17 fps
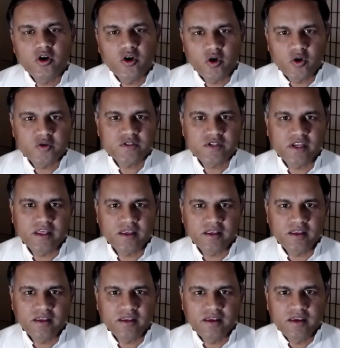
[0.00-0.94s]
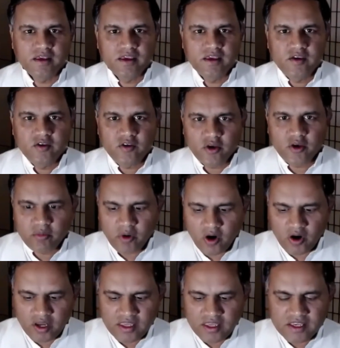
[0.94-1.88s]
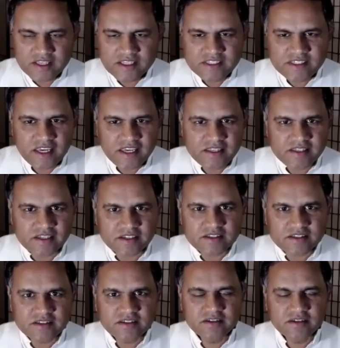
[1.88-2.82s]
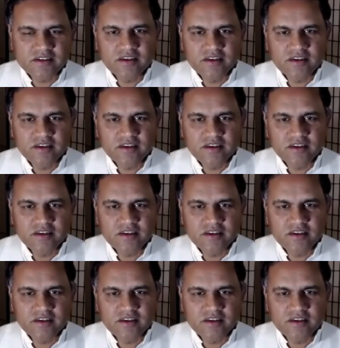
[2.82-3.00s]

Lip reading: closely, your body changes.